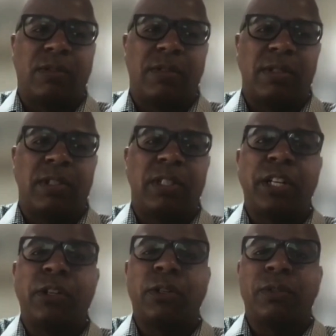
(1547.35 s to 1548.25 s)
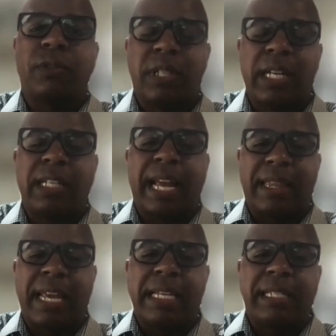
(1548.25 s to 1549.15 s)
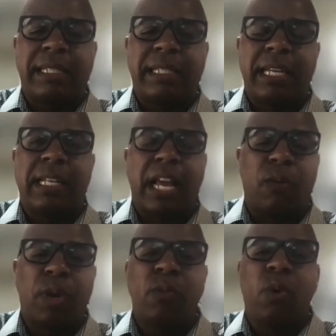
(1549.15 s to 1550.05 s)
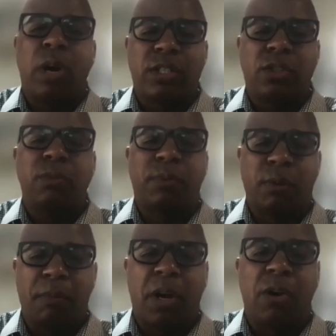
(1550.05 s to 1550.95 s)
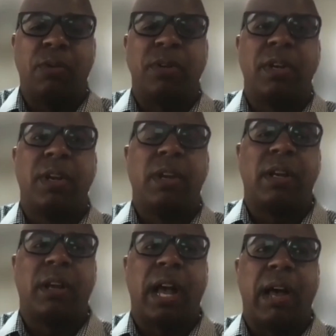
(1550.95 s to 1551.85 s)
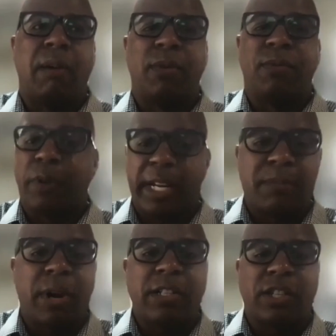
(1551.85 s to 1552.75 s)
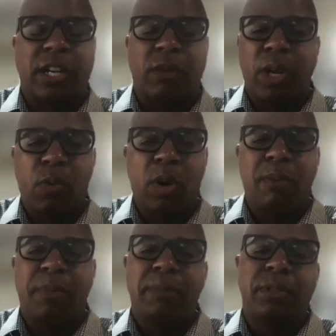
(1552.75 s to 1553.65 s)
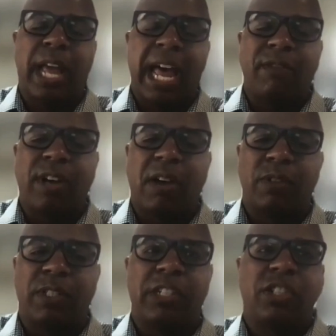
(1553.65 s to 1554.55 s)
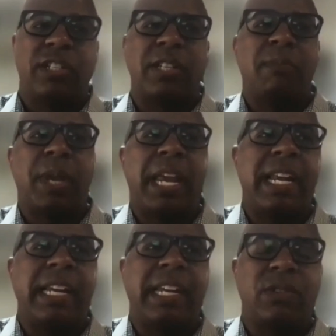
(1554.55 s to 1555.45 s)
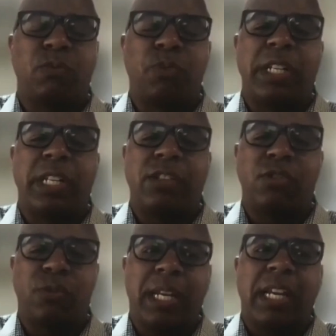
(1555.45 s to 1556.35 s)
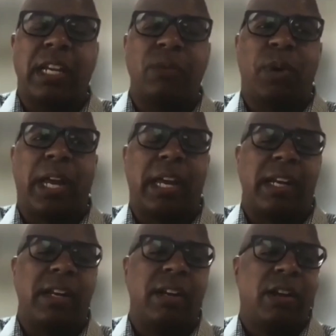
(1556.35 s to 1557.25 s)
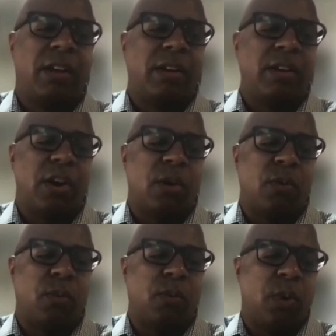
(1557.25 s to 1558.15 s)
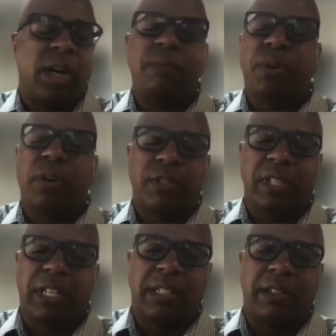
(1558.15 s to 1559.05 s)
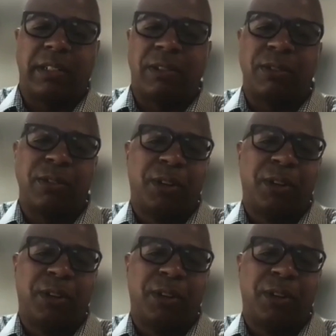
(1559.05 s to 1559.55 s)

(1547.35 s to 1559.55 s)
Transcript: still see, like we want to promote free expression. We want people to have conversations. And it gets really tricky when, one person's,